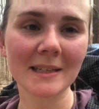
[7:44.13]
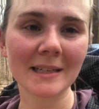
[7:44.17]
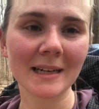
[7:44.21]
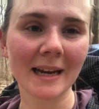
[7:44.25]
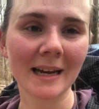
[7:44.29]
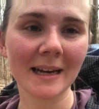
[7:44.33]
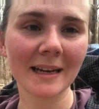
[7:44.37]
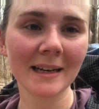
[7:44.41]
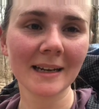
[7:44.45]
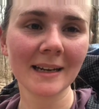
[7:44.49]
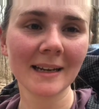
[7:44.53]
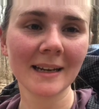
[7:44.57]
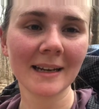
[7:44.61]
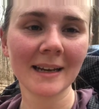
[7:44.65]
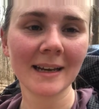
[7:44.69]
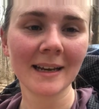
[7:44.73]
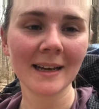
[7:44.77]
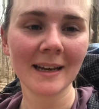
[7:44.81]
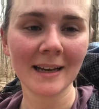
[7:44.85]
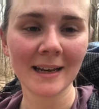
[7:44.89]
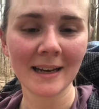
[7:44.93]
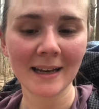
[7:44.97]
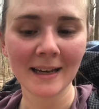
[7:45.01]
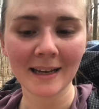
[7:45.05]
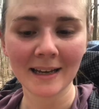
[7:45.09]
done.
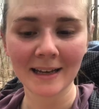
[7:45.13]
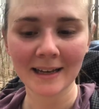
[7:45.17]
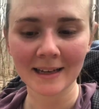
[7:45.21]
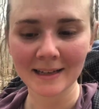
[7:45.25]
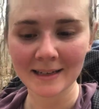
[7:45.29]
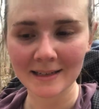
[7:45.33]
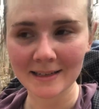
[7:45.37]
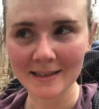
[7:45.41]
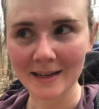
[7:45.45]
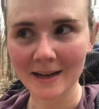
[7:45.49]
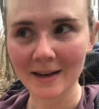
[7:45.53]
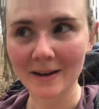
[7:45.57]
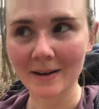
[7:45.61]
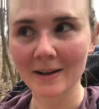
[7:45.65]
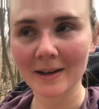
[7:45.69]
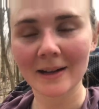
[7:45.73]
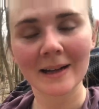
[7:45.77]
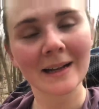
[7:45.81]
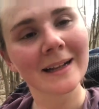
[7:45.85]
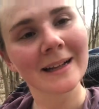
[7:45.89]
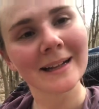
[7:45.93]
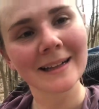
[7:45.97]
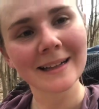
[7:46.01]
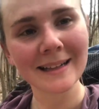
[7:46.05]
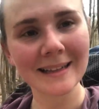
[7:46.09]
So
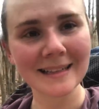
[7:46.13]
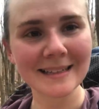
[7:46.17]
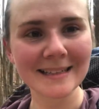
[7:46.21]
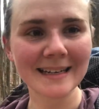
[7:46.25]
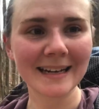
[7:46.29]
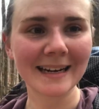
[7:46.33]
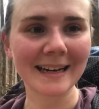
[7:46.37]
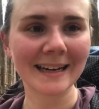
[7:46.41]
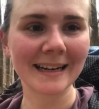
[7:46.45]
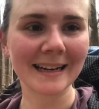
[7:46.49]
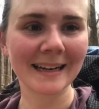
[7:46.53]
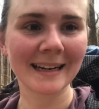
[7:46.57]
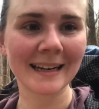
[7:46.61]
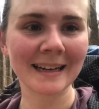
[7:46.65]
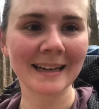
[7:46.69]
let's hit it.